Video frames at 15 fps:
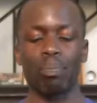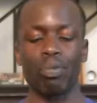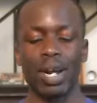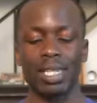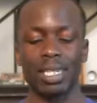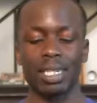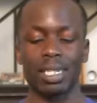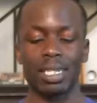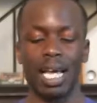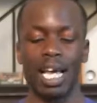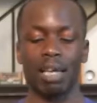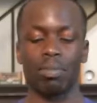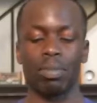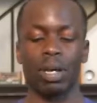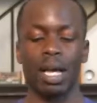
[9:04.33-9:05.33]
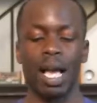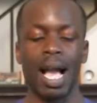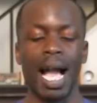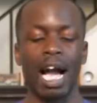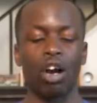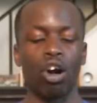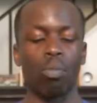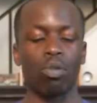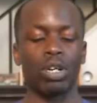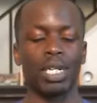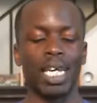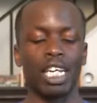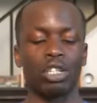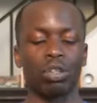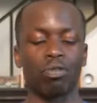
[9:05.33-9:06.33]
and at the present time,
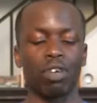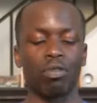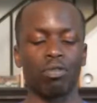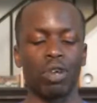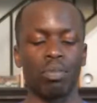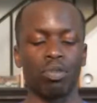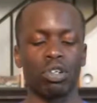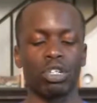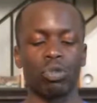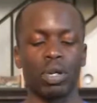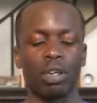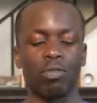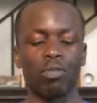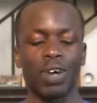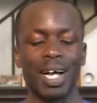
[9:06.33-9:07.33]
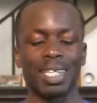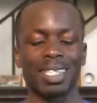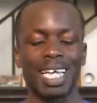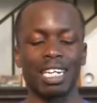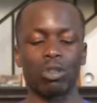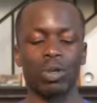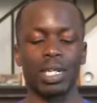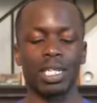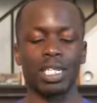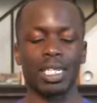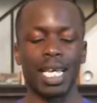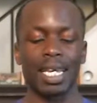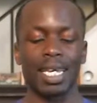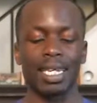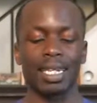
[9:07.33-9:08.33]
accommodation for February 21st
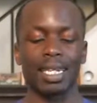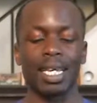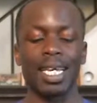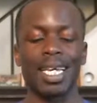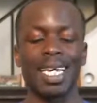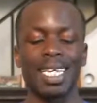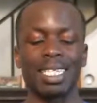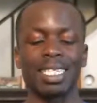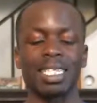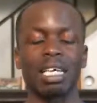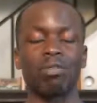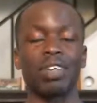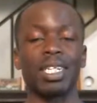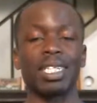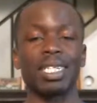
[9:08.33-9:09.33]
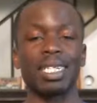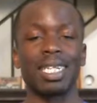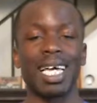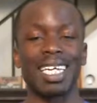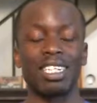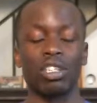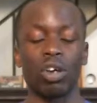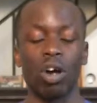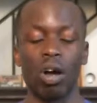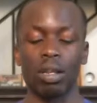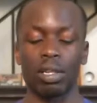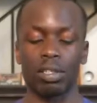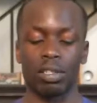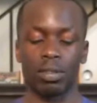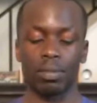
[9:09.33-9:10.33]
and 22nd is
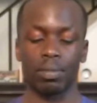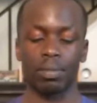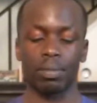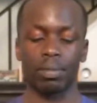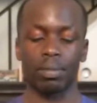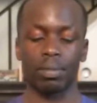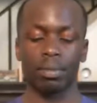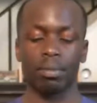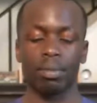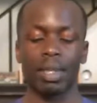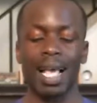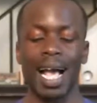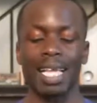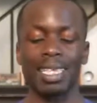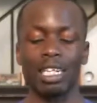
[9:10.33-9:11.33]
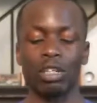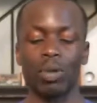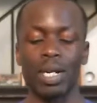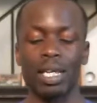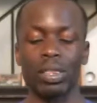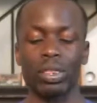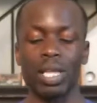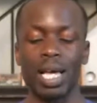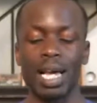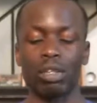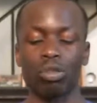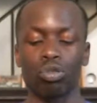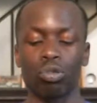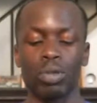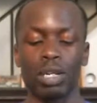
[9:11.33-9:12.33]
$79. And the
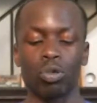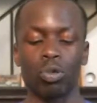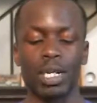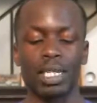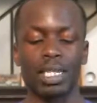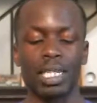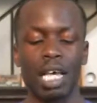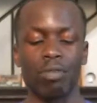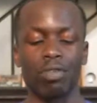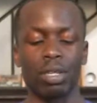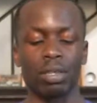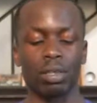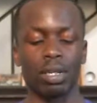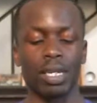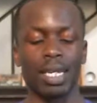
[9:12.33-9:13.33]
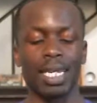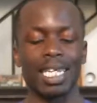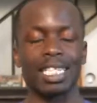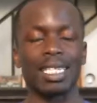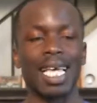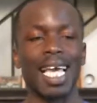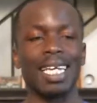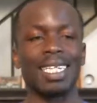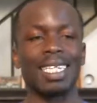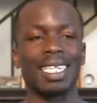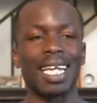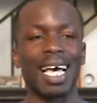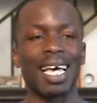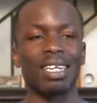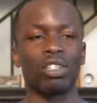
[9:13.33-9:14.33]
23rd through the 27th is
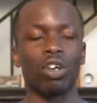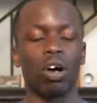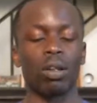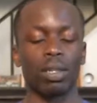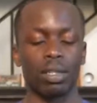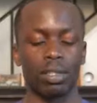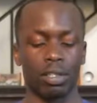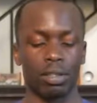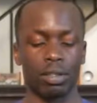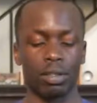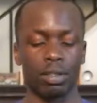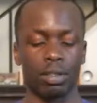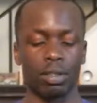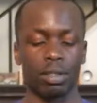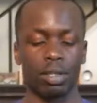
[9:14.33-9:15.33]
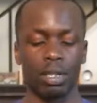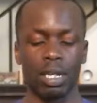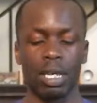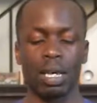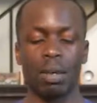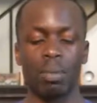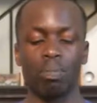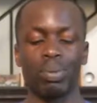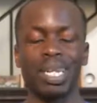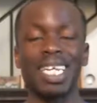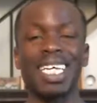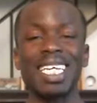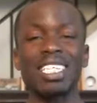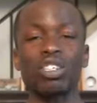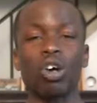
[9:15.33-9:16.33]
$89.
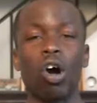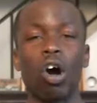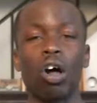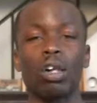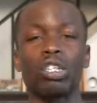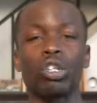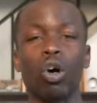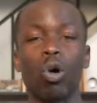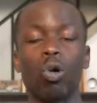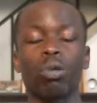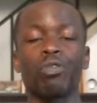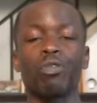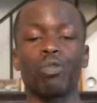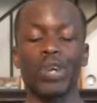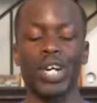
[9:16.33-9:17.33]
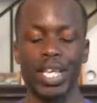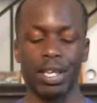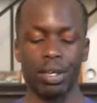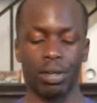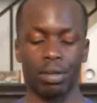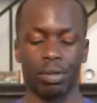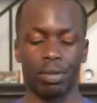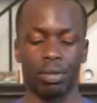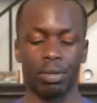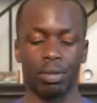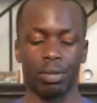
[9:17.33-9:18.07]
Please call toll-free